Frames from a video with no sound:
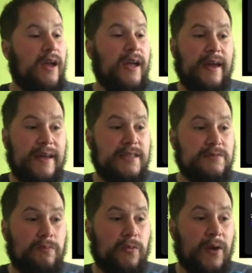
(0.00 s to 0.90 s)
is
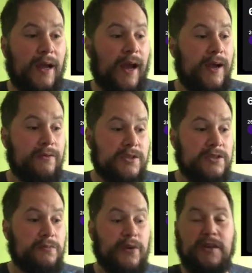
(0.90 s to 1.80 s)
pretty high, which is
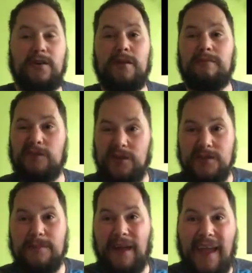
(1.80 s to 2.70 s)
pretty good because
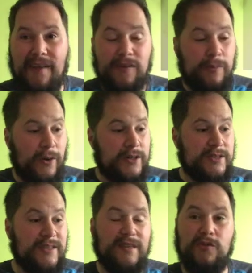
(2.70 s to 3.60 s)
I'm a heavy
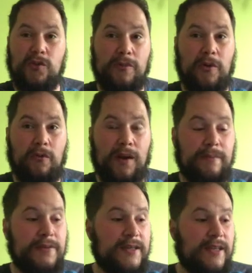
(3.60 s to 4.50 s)
person, even though I'm not running
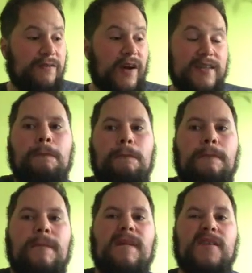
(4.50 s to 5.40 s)
particularly fast.
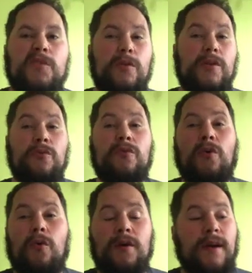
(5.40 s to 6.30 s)
So when you
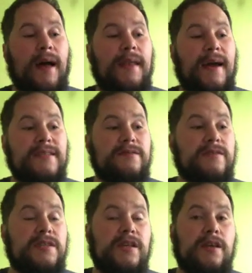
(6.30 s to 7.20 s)
record an
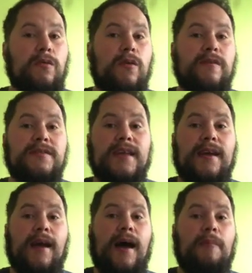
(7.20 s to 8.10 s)
activity with,
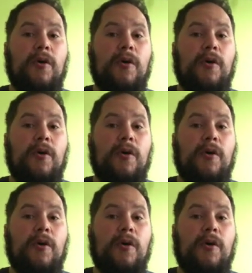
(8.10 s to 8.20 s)
say, Apple